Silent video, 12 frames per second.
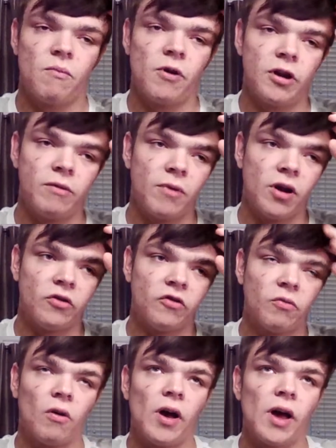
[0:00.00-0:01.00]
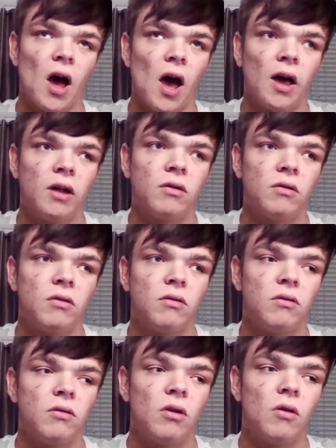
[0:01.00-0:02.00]
pretty much I
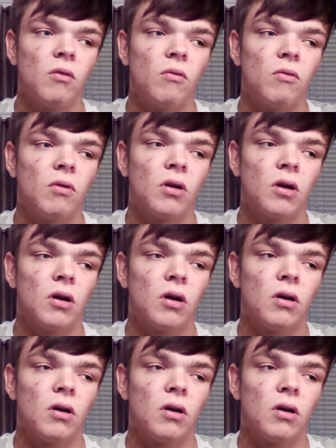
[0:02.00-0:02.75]
knew